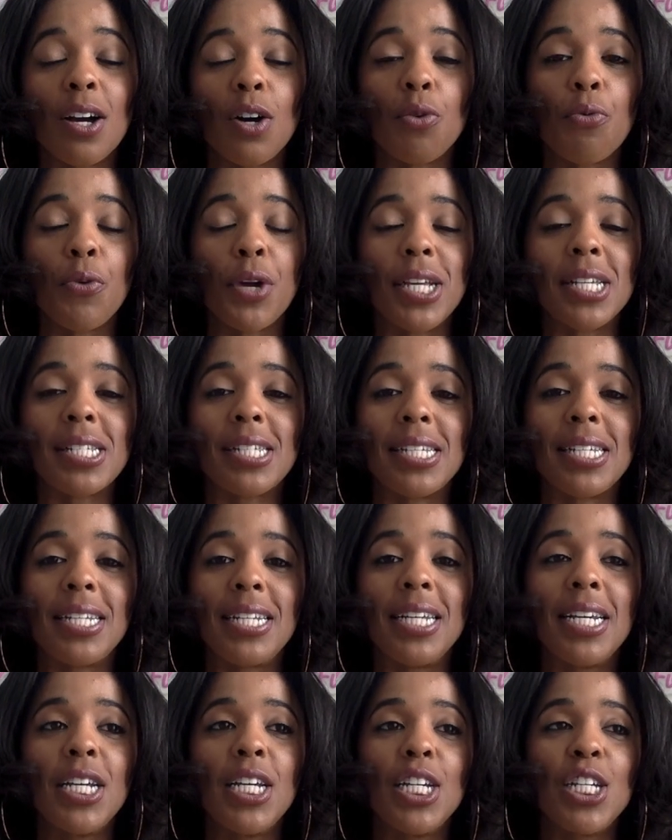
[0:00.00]
a
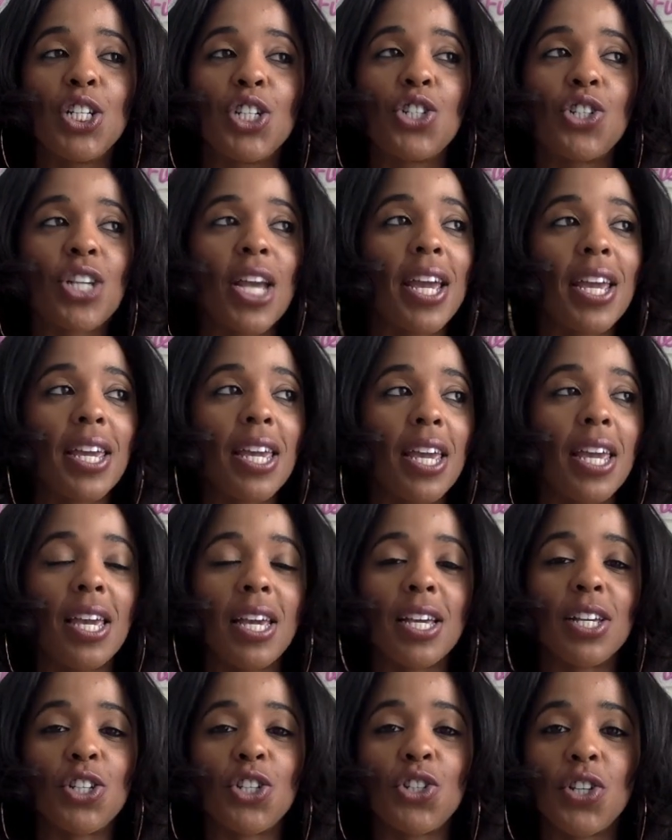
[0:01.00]
recent shaking and